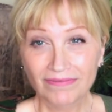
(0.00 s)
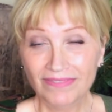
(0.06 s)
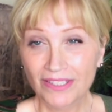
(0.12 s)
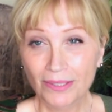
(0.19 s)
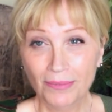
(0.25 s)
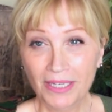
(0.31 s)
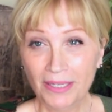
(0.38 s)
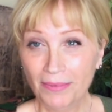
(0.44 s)

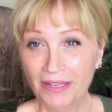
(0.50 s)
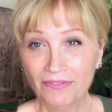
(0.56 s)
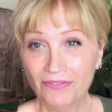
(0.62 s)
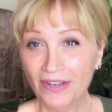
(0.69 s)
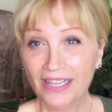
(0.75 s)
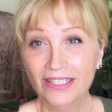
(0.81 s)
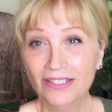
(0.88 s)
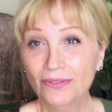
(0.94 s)
so many of my
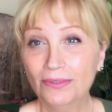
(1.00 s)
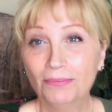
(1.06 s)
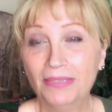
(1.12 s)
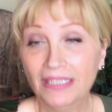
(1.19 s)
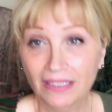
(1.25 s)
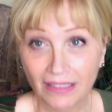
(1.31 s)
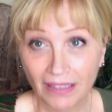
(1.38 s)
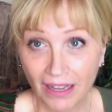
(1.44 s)
friends would
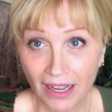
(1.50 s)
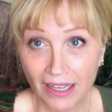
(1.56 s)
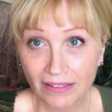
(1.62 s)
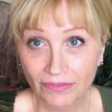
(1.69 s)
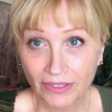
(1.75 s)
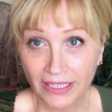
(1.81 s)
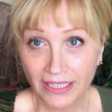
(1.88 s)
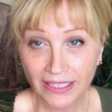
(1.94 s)
be
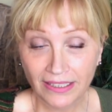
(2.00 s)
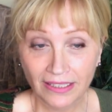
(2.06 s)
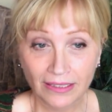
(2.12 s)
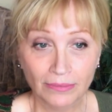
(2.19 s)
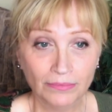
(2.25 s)
alive. Like,